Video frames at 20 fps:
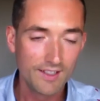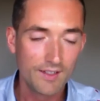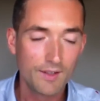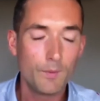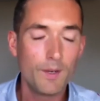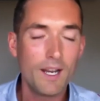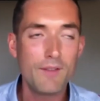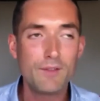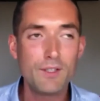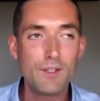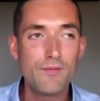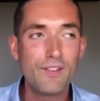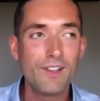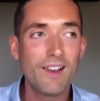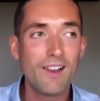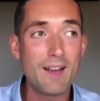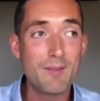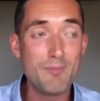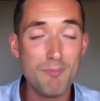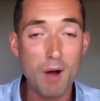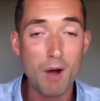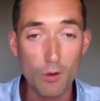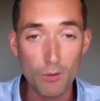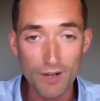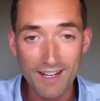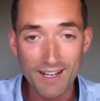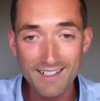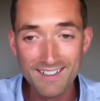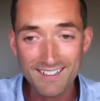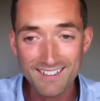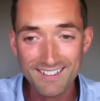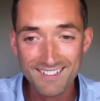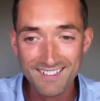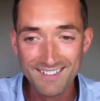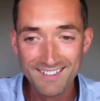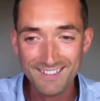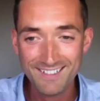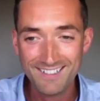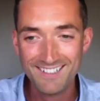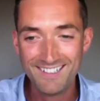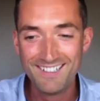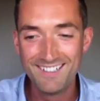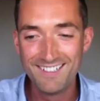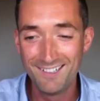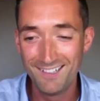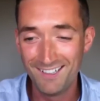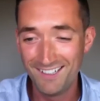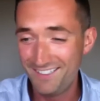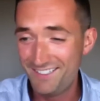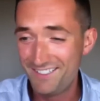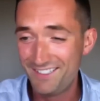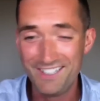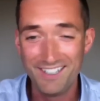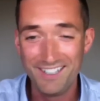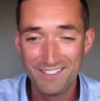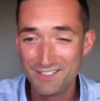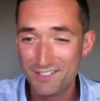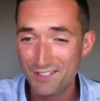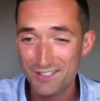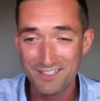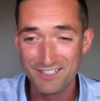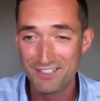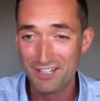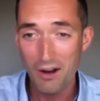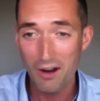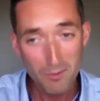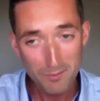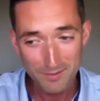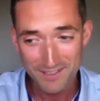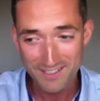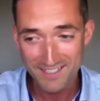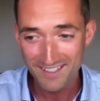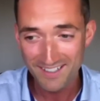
Whenever you feel like moaning, just don't.